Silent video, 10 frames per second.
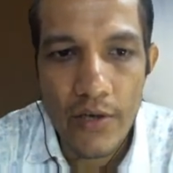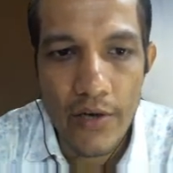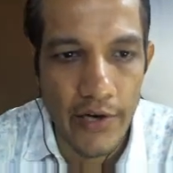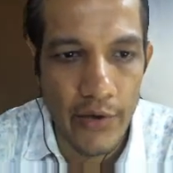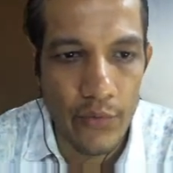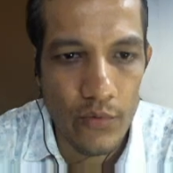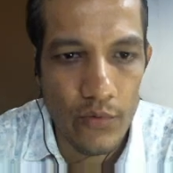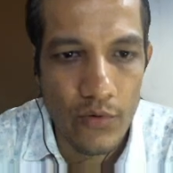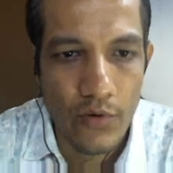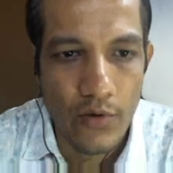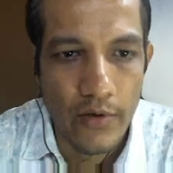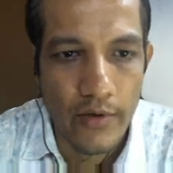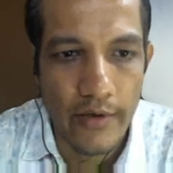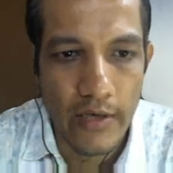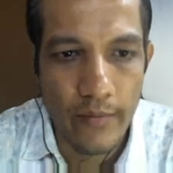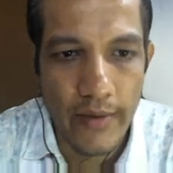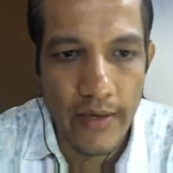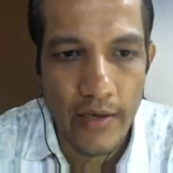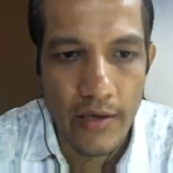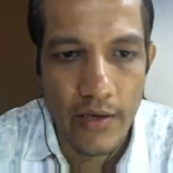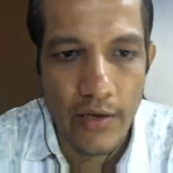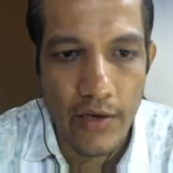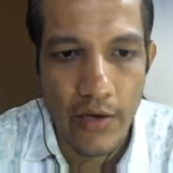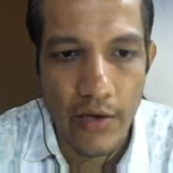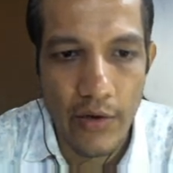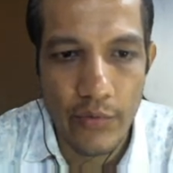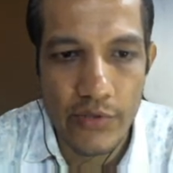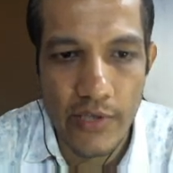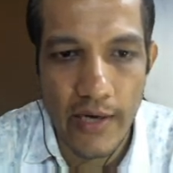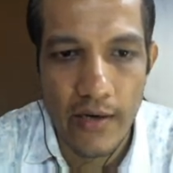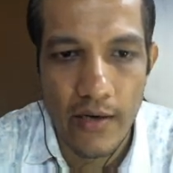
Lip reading: nu divided by u star.